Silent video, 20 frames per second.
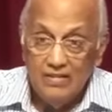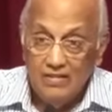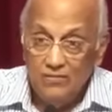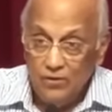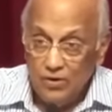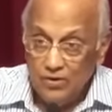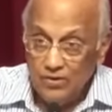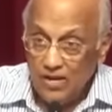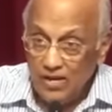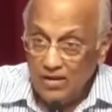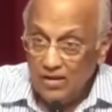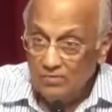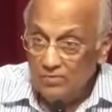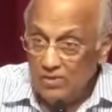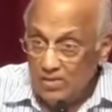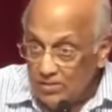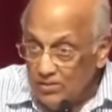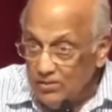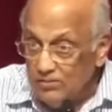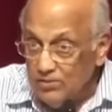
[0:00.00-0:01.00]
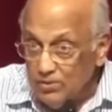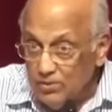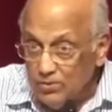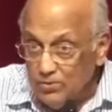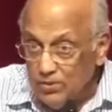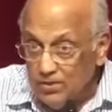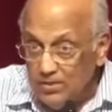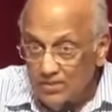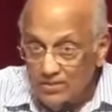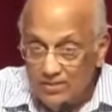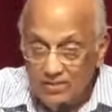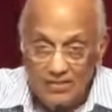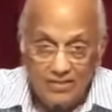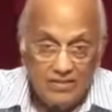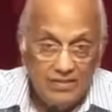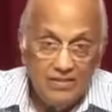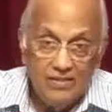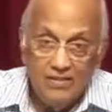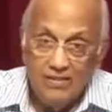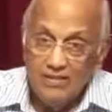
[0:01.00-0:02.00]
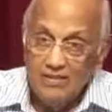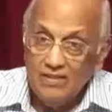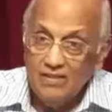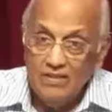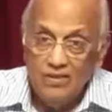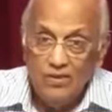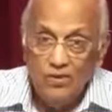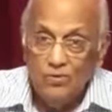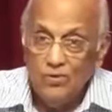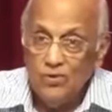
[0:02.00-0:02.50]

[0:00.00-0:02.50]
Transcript: If your kingdom is of this world, you